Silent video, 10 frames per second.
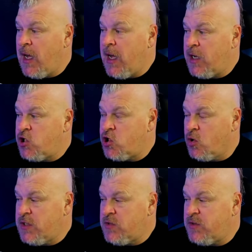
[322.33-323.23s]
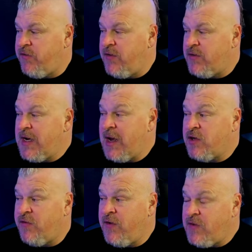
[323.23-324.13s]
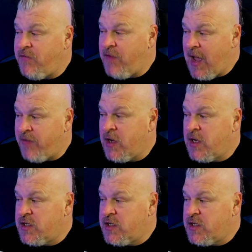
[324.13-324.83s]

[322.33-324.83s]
Uh, Juris was fifty. Now it's fifty-five.